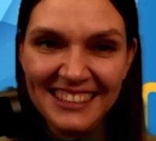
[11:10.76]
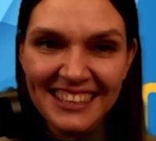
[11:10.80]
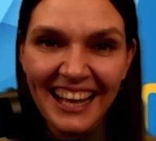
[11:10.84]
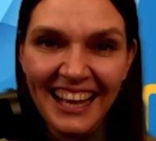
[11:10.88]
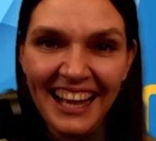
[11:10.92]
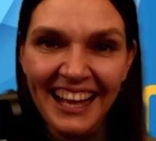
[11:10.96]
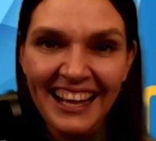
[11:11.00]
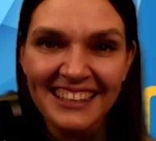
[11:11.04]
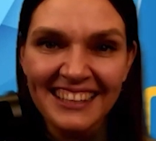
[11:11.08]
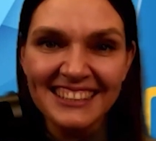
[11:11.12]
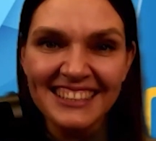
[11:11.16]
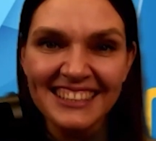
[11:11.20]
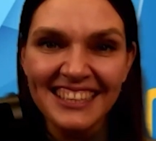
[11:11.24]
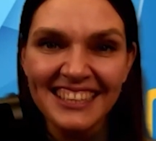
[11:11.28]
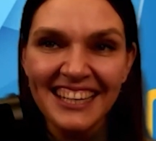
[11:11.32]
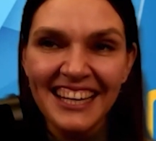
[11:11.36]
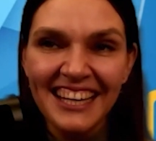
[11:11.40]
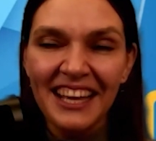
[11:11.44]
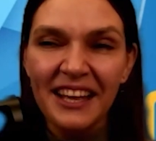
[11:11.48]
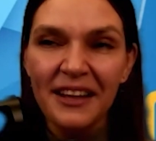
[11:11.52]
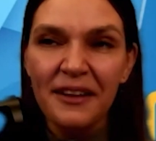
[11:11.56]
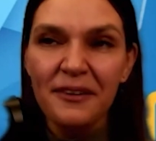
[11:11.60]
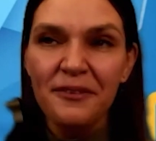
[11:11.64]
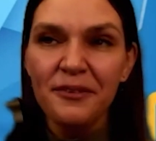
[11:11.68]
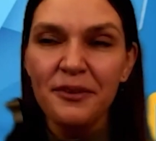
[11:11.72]
and
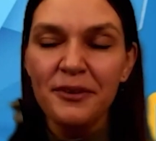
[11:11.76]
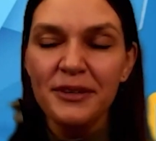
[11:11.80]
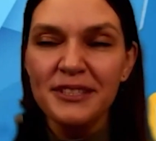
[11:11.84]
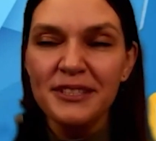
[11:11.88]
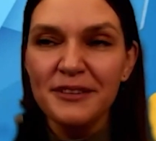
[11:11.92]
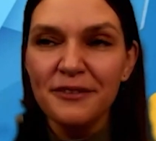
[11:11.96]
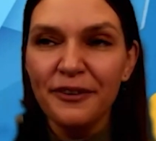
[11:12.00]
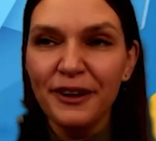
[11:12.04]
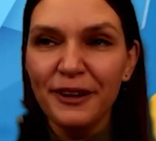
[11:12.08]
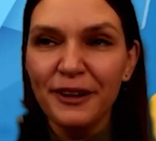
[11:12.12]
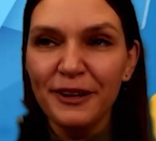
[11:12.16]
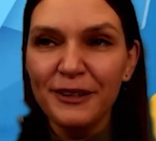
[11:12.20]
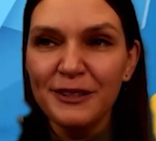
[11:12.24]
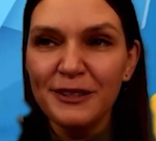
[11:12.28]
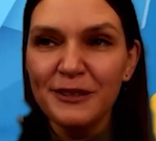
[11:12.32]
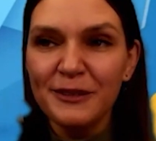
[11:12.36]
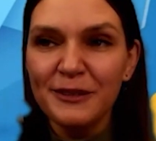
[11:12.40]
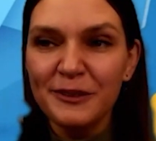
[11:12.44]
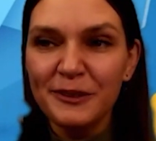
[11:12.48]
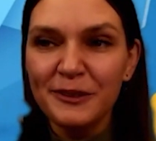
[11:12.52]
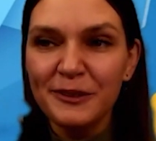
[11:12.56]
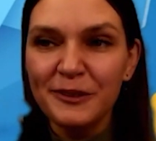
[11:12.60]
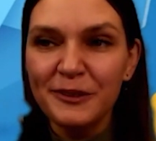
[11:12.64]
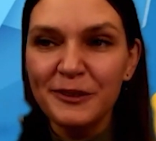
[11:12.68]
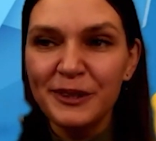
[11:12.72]
very difficult
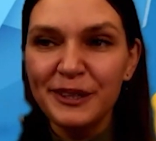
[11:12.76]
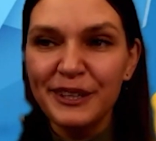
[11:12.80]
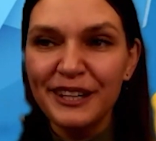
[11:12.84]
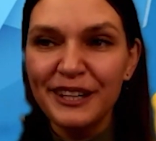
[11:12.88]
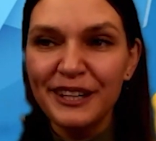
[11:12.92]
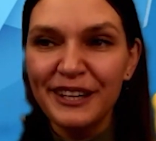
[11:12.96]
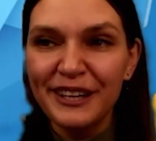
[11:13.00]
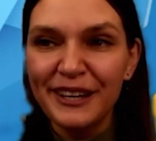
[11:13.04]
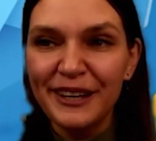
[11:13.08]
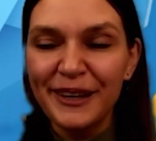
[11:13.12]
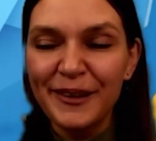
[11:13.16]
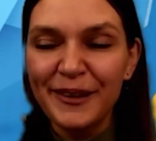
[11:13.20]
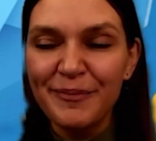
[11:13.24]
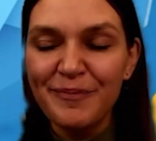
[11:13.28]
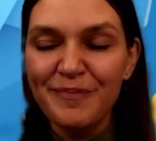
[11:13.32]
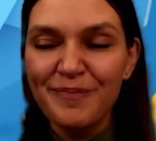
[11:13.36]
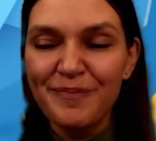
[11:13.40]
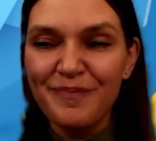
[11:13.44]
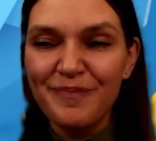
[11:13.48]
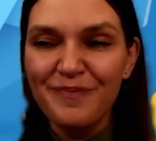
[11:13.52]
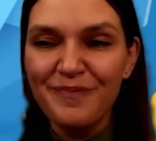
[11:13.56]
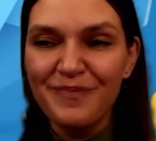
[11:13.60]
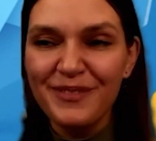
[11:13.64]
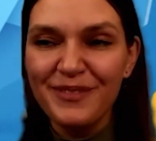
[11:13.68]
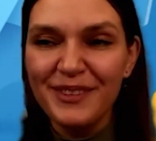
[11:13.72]
to
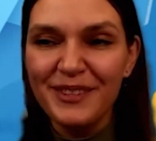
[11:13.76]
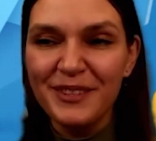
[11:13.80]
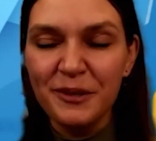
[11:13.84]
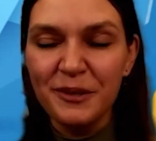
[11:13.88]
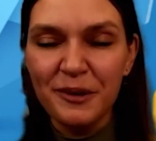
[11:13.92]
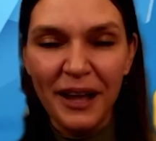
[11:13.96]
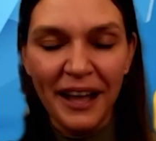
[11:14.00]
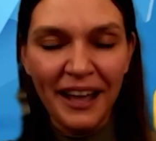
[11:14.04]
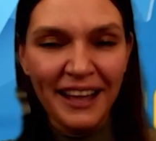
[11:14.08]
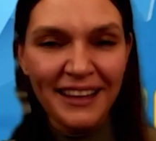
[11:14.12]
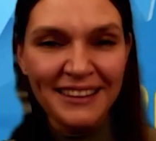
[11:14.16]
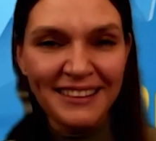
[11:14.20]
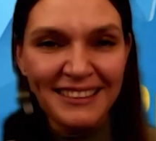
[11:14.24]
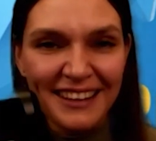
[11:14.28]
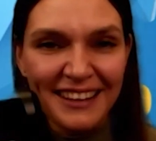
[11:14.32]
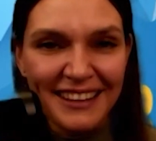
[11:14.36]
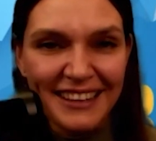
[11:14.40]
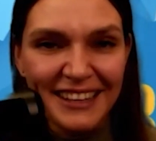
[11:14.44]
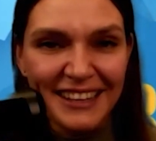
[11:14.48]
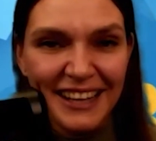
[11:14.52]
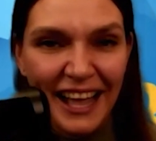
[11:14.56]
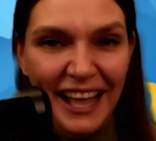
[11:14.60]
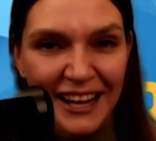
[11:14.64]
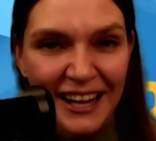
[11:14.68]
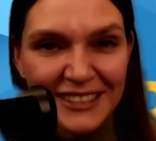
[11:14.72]
add
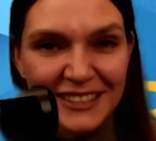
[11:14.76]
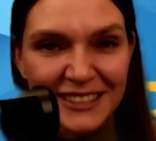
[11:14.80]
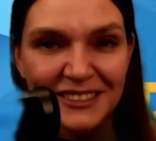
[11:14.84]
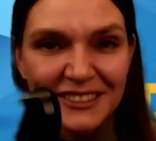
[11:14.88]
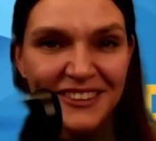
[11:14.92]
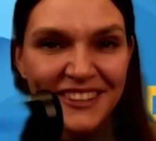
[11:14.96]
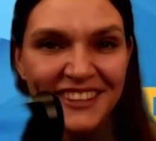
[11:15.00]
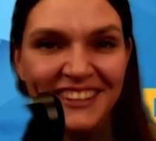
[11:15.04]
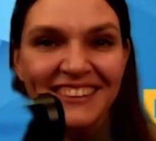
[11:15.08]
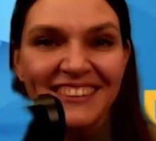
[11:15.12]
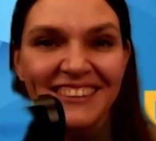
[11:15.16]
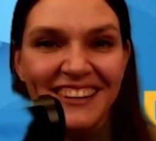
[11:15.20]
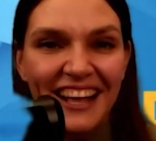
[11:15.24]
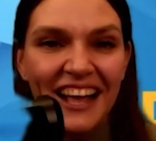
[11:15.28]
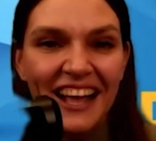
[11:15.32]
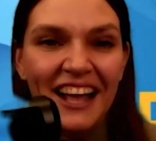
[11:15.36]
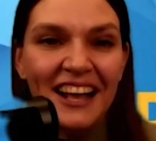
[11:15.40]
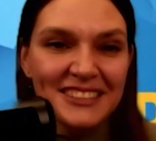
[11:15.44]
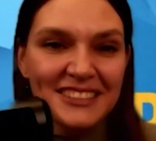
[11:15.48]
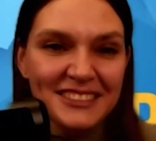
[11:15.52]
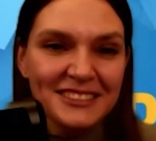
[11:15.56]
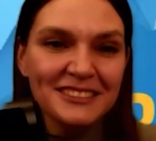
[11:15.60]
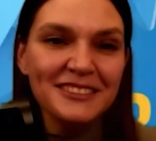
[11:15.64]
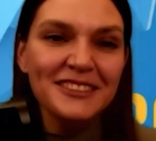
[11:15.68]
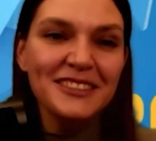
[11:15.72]
like extra
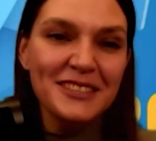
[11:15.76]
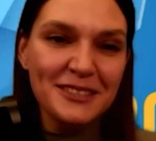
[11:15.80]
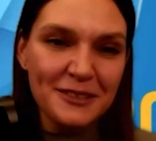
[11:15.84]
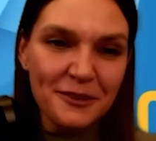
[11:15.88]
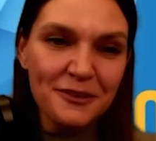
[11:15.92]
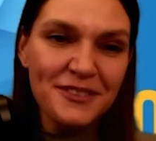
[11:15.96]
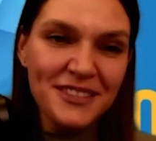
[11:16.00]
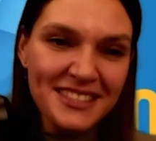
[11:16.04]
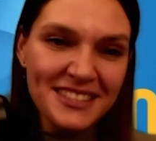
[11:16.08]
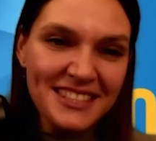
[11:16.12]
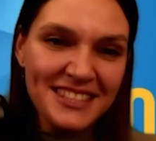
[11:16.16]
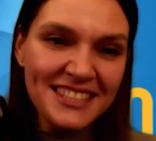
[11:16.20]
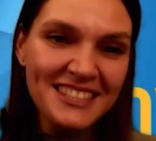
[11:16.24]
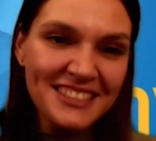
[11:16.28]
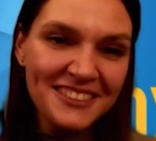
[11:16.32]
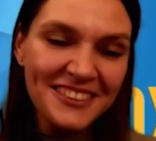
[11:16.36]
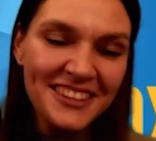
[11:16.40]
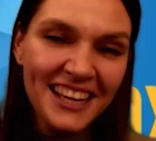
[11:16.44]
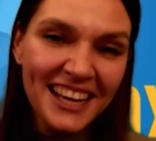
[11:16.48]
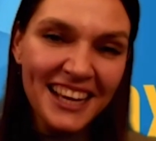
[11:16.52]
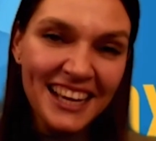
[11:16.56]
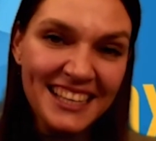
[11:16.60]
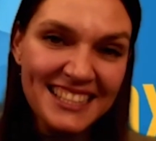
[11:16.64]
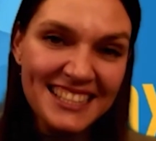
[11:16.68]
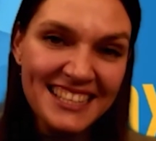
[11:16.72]
services to
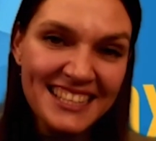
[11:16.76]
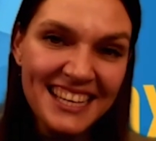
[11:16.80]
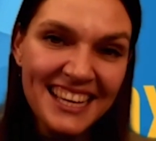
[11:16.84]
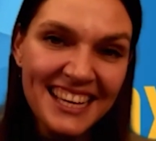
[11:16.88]
that.